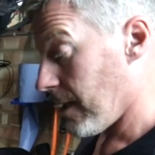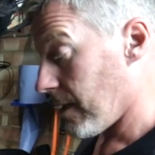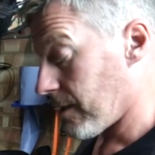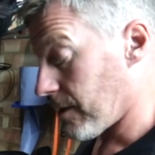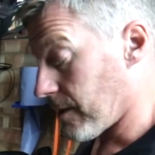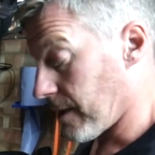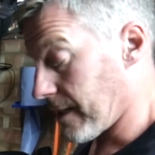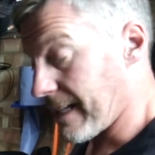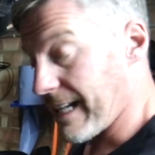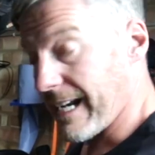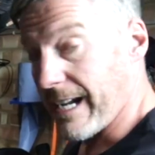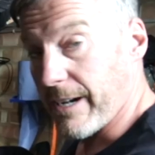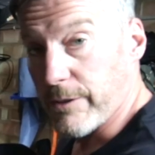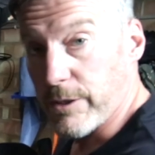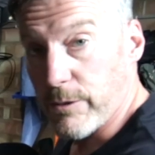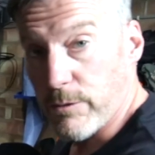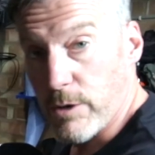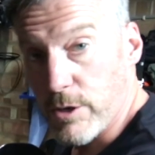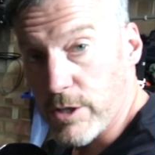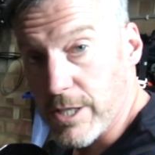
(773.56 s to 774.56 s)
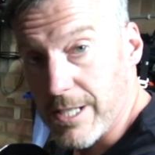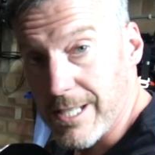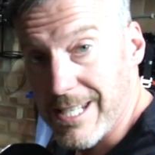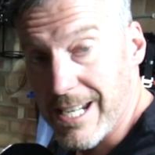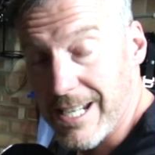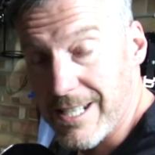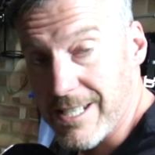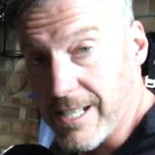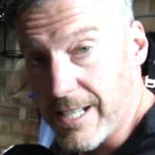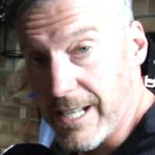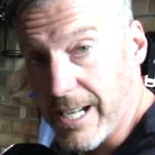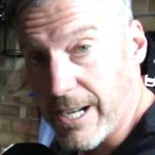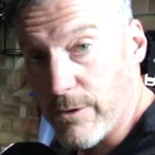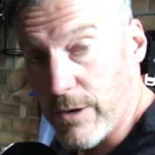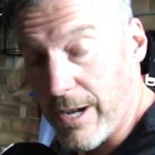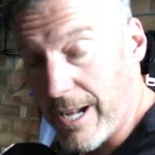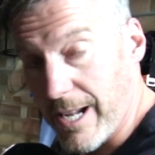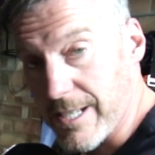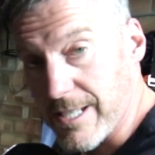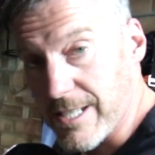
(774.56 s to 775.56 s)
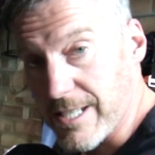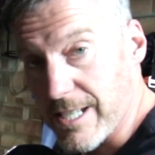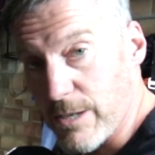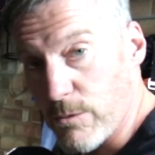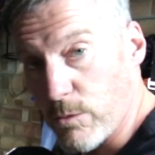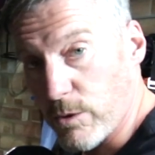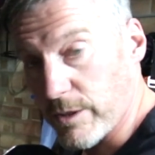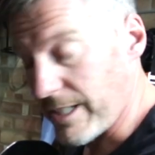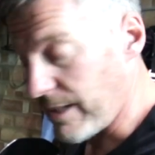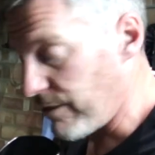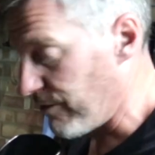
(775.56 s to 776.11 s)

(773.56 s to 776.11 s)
Got to get out on the road and test it now and see what they